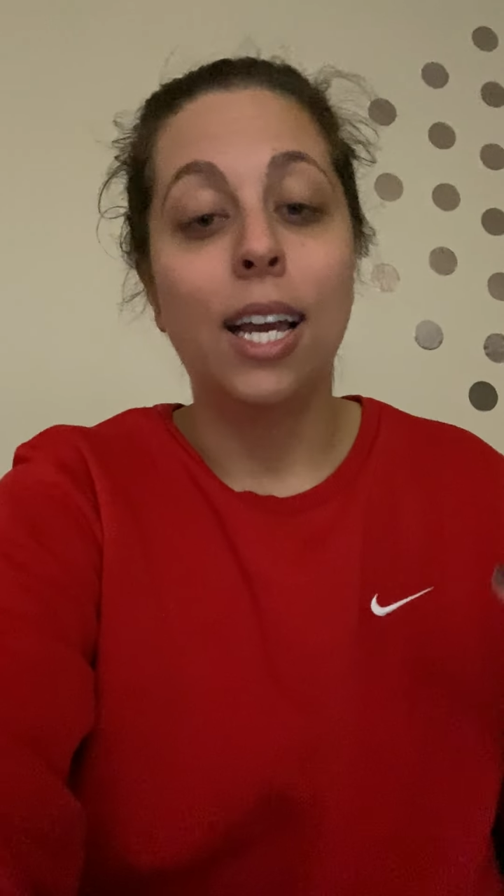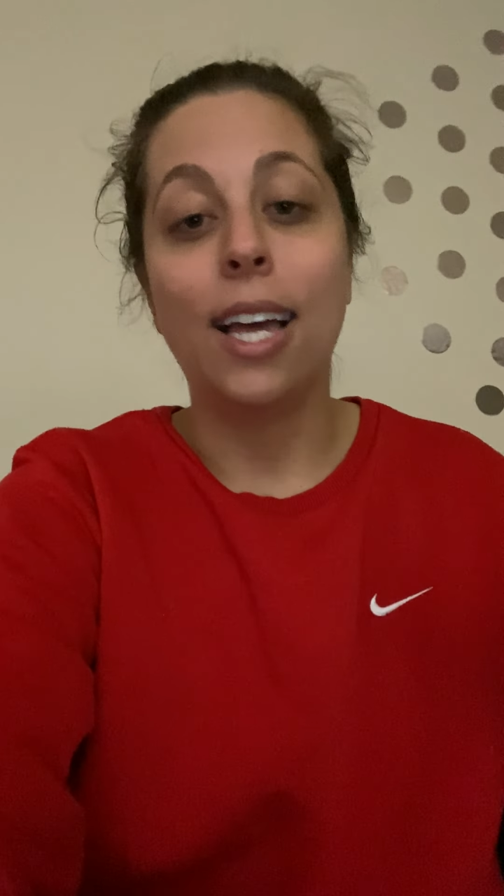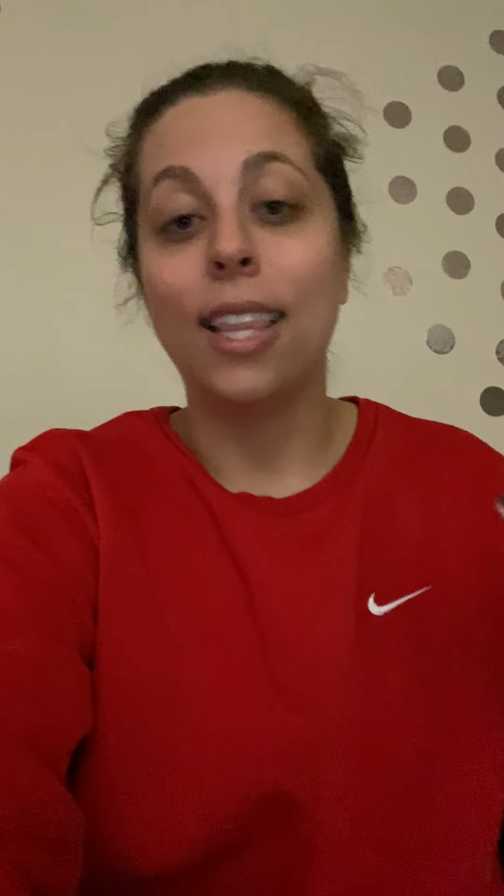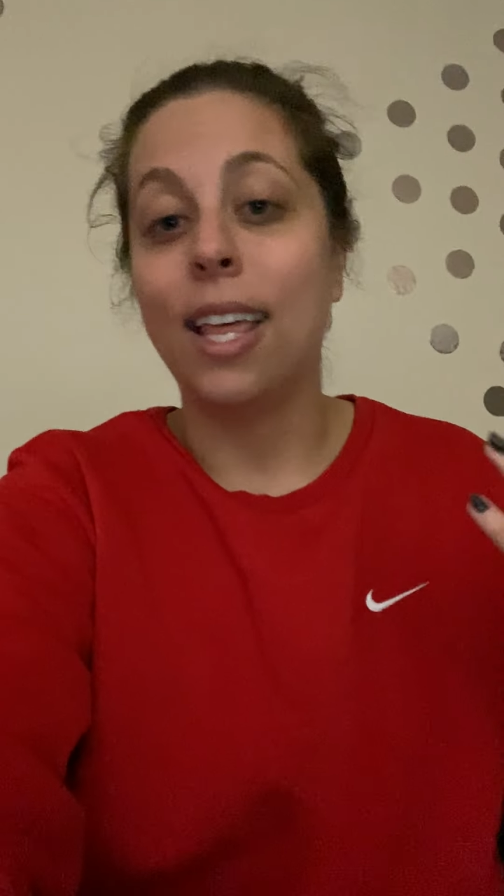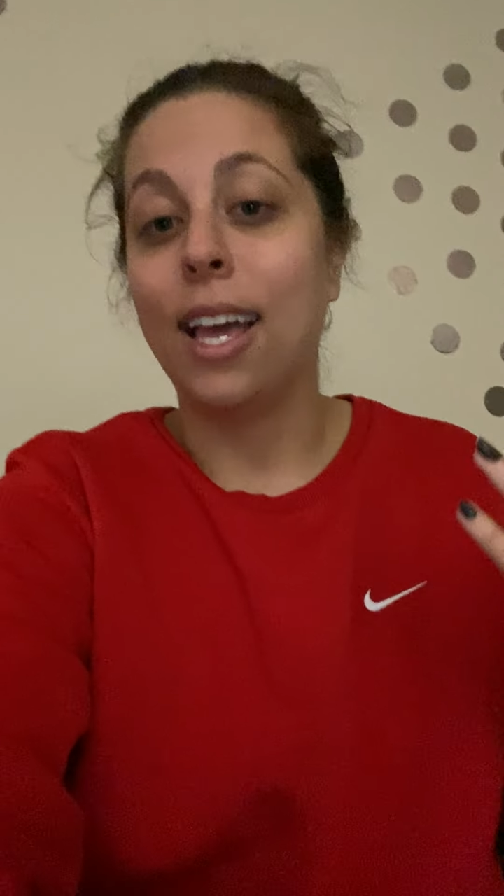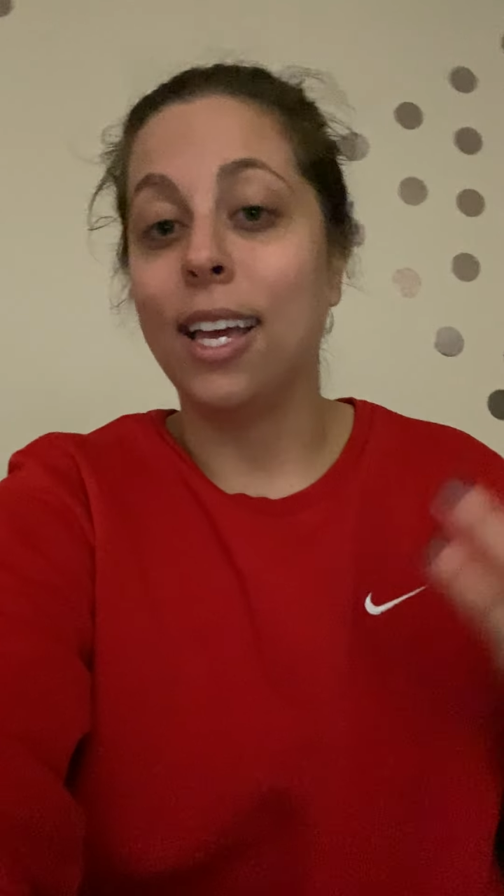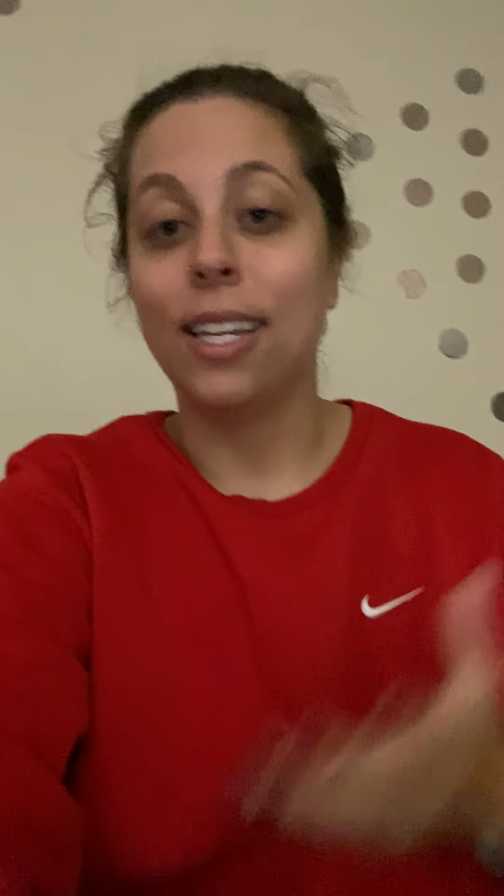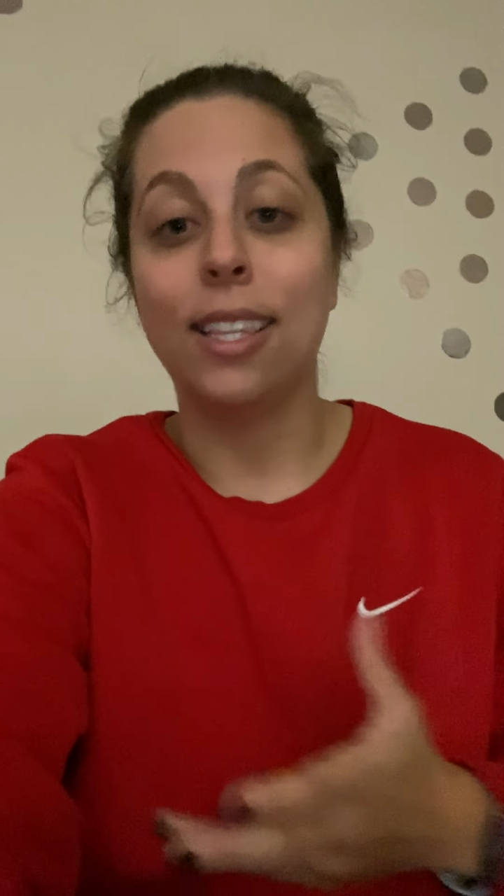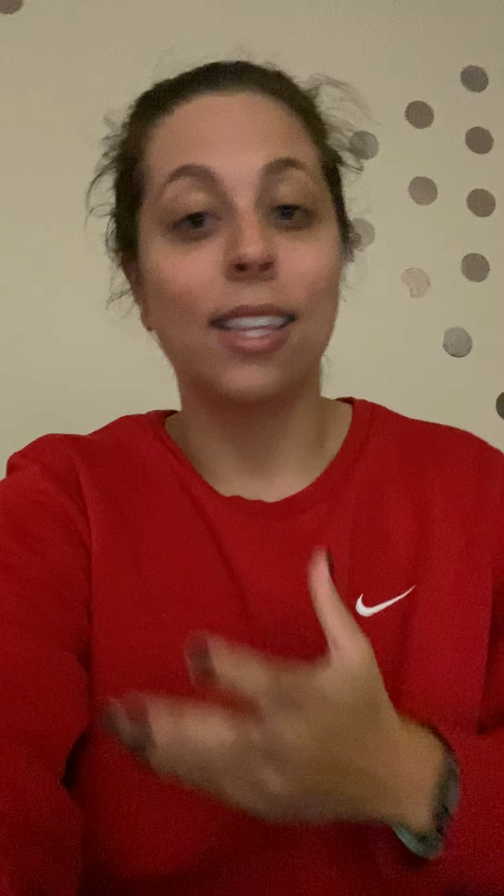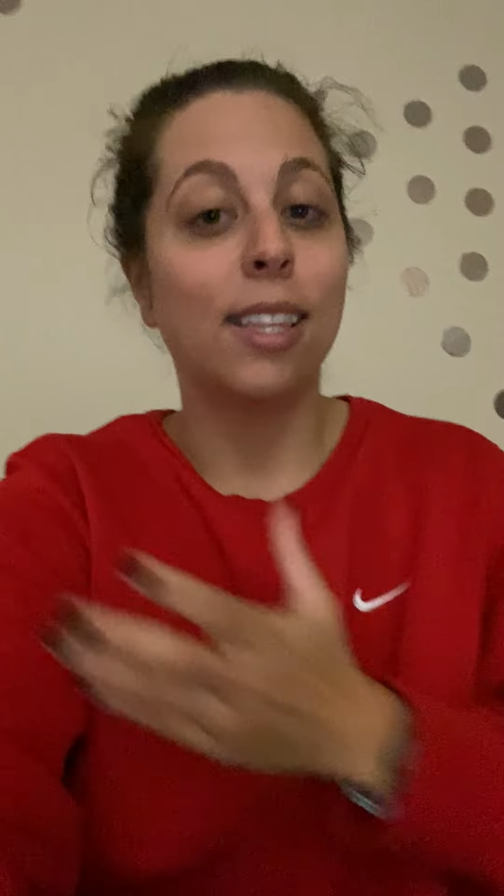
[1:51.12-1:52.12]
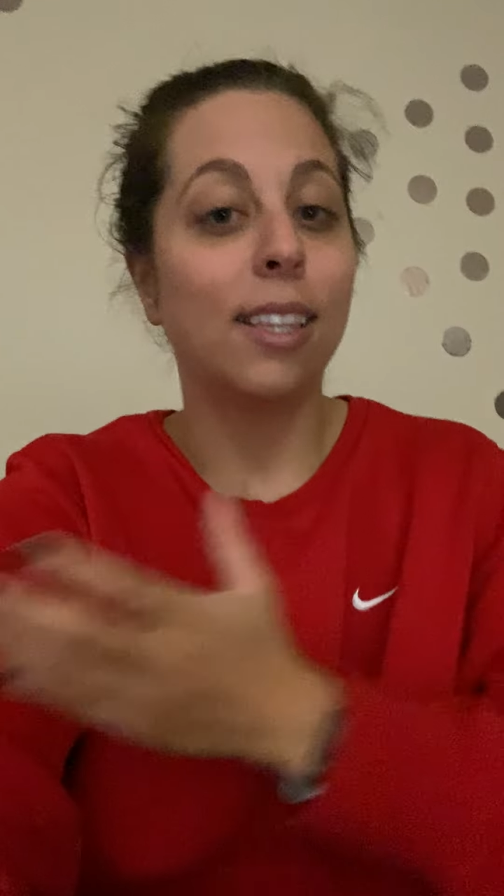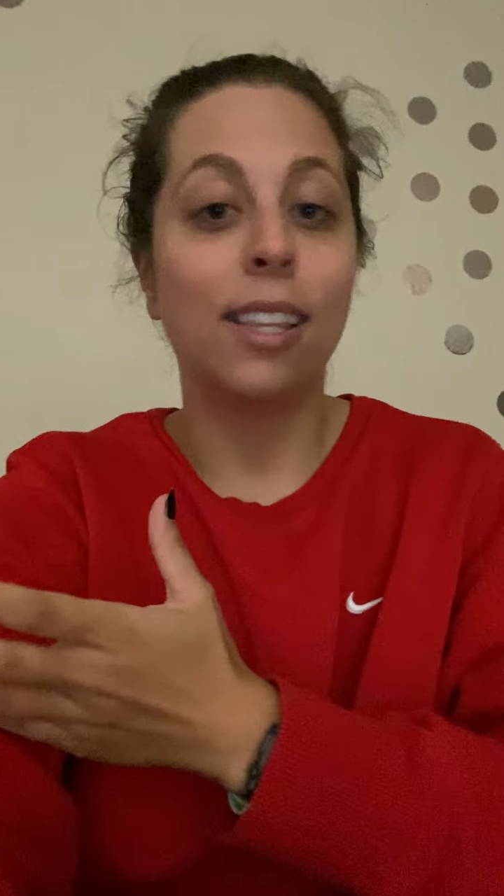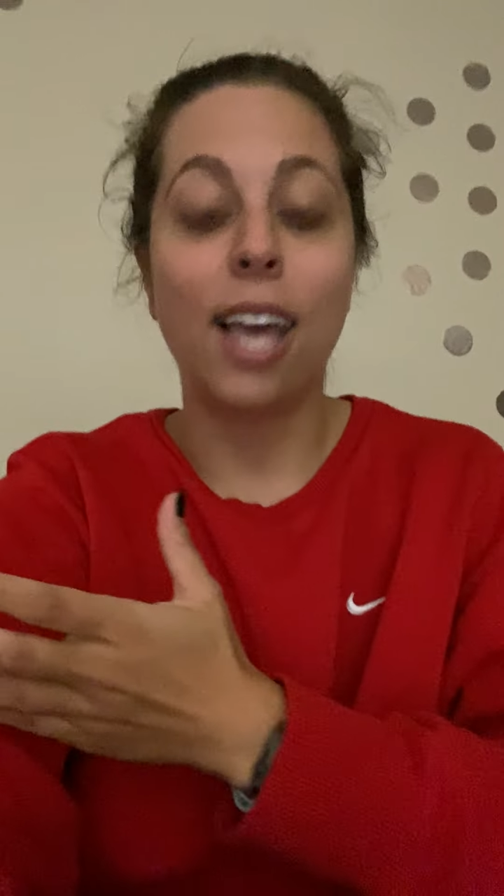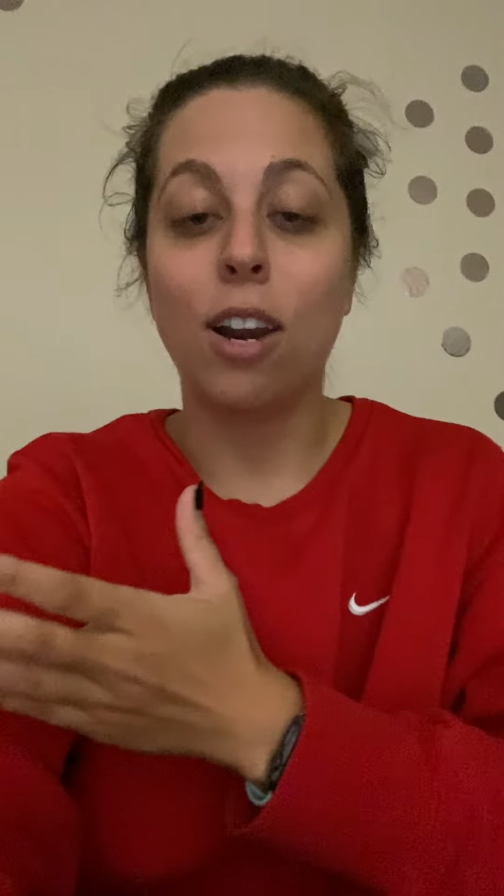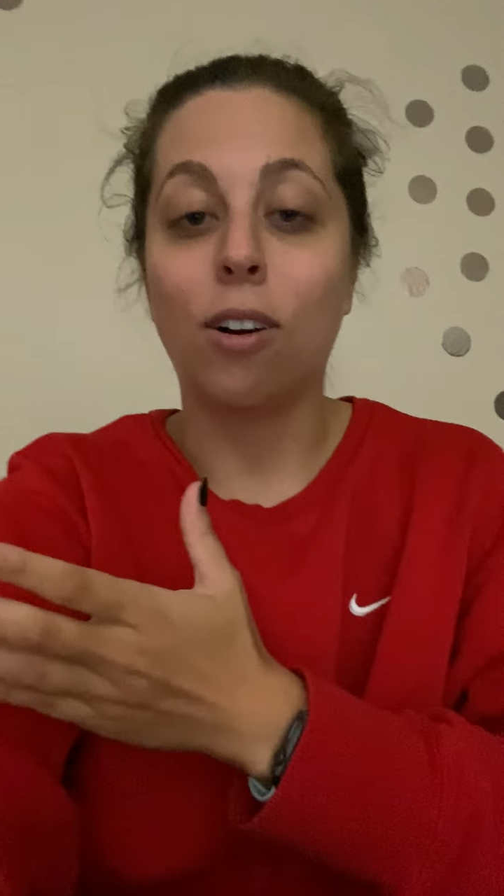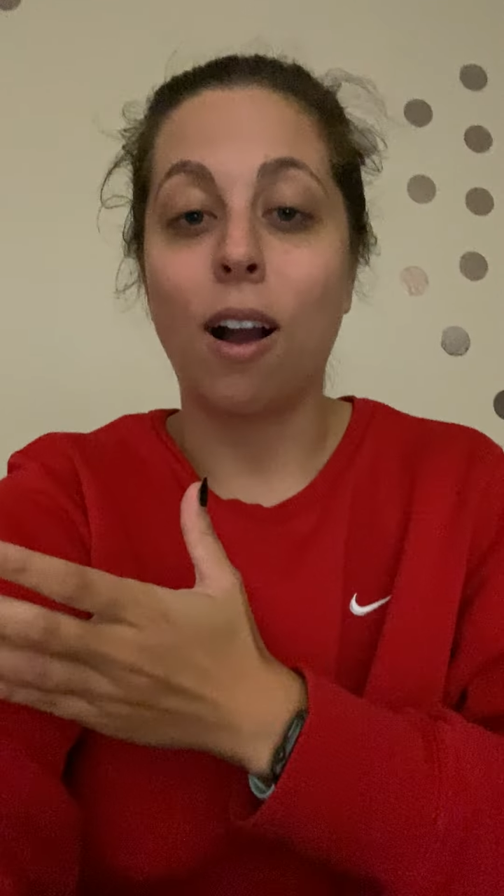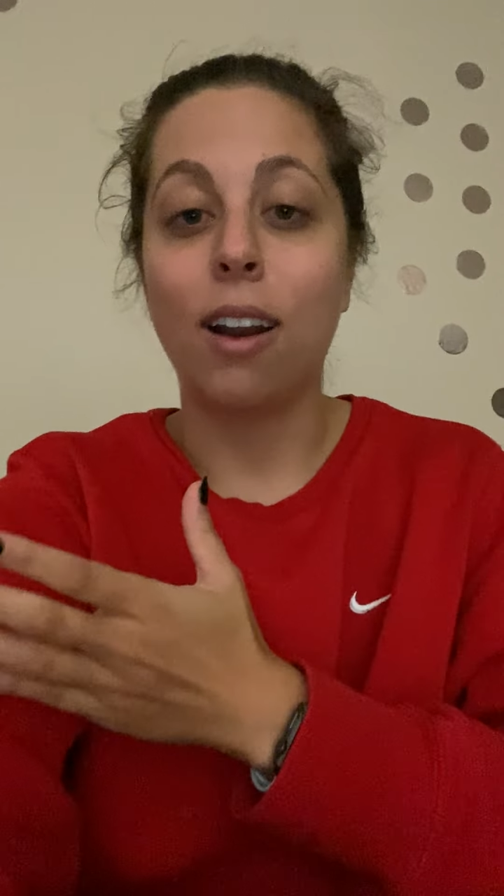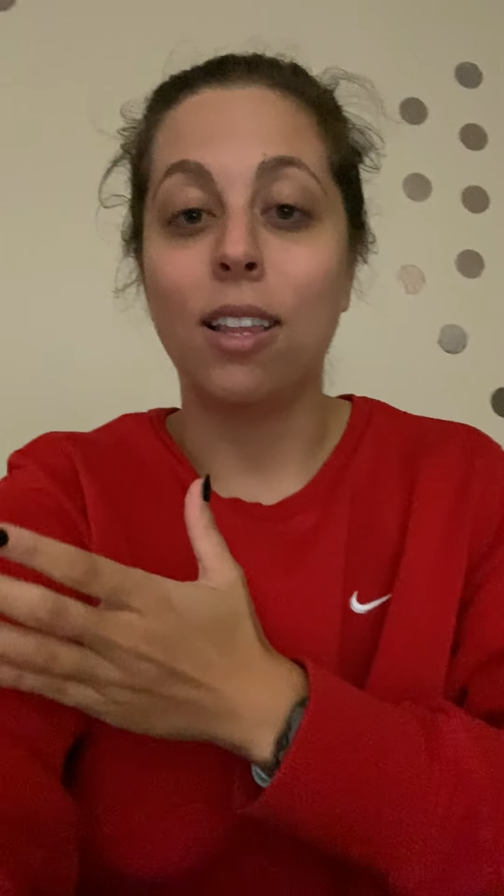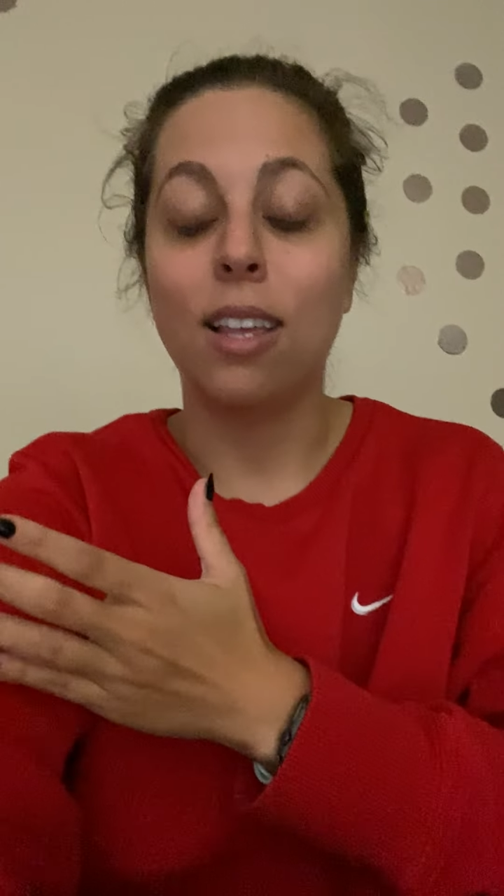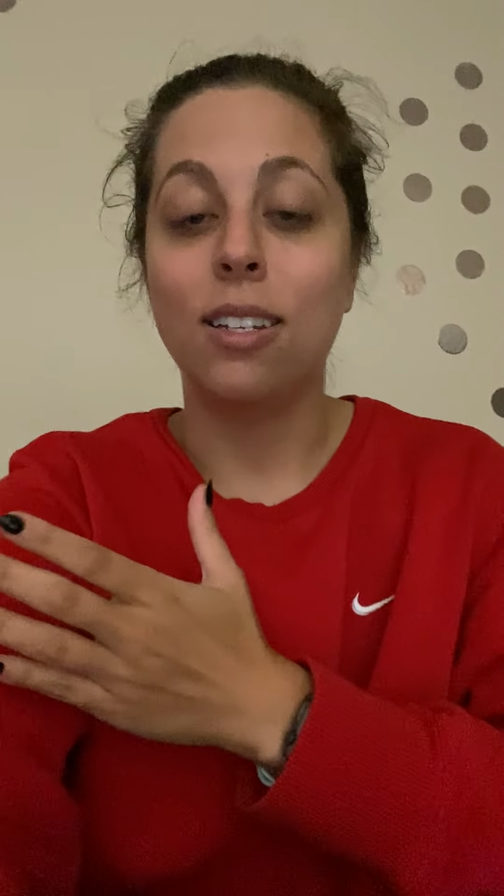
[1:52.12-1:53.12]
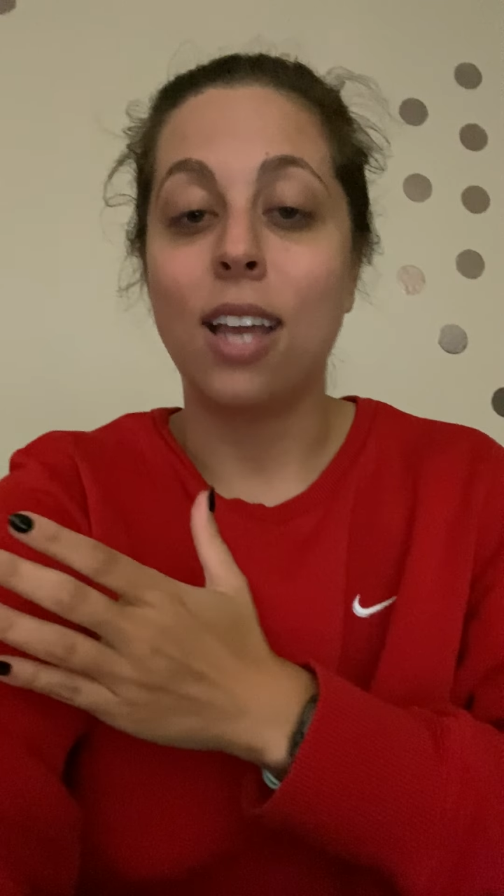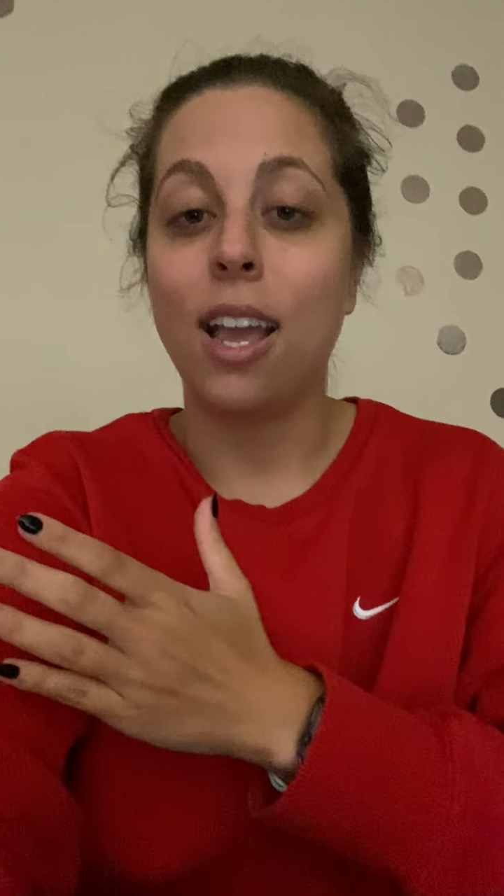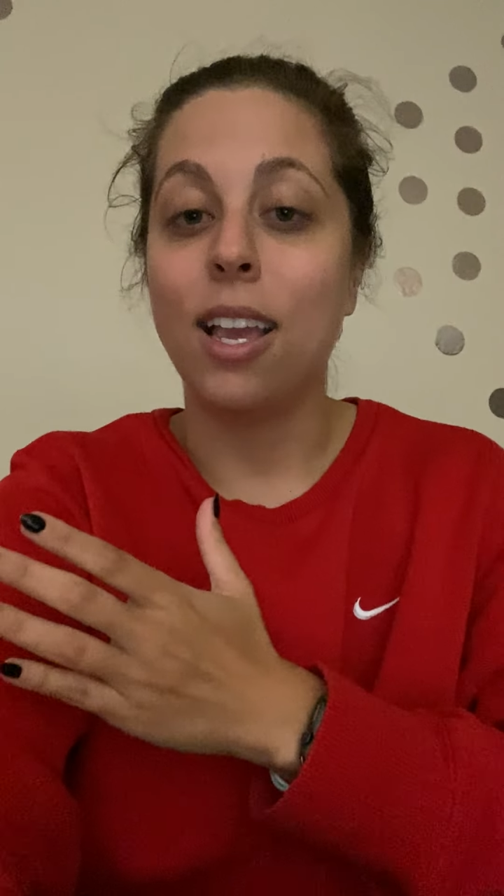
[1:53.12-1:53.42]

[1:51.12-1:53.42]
and then later on in the day,